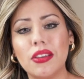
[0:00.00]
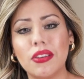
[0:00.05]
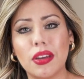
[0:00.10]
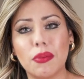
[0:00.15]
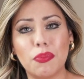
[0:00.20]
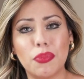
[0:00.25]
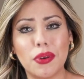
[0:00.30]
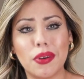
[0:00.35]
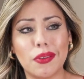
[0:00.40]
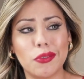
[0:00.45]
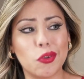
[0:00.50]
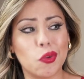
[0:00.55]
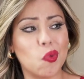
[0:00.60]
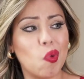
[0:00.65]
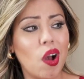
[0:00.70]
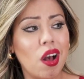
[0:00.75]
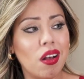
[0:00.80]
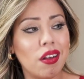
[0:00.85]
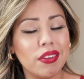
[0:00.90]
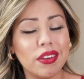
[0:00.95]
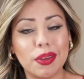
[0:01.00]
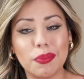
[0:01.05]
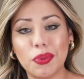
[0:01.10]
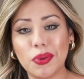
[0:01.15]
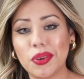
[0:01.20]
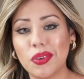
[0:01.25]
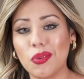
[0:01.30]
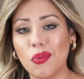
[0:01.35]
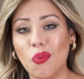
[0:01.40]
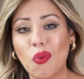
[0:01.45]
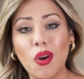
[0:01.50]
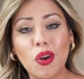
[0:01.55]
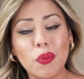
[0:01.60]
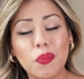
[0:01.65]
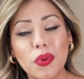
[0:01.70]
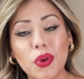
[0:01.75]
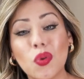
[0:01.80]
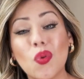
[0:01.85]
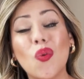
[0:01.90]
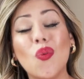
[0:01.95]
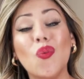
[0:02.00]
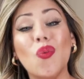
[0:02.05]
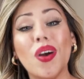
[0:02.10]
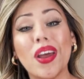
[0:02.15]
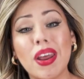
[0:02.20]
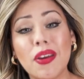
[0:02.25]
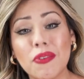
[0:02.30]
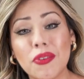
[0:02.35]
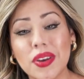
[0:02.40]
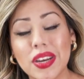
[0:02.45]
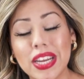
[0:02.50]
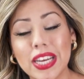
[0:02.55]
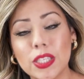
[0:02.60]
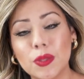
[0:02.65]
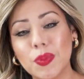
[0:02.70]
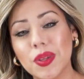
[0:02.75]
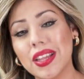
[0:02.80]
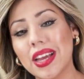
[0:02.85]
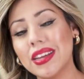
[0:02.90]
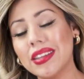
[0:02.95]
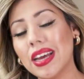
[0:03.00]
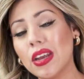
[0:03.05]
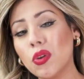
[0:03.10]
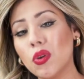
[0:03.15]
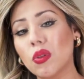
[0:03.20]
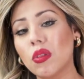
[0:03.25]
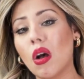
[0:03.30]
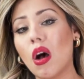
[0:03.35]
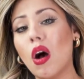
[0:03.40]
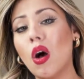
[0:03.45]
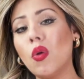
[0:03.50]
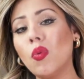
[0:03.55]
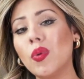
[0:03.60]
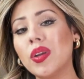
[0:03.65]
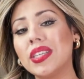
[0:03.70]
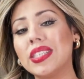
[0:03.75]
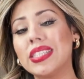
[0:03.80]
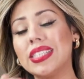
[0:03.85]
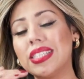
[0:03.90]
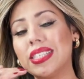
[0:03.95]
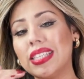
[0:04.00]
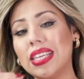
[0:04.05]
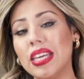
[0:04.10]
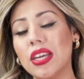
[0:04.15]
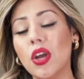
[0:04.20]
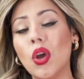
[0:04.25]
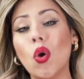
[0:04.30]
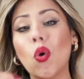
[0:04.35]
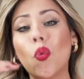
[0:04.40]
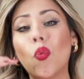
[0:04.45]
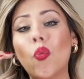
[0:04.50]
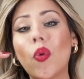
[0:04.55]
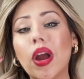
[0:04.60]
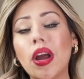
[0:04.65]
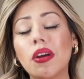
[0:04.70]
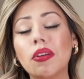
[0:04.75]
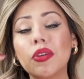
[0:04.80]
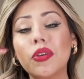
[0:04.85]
You can put it on your wall. You can put it in a workbook, whatever it is. But like that, you'll always see where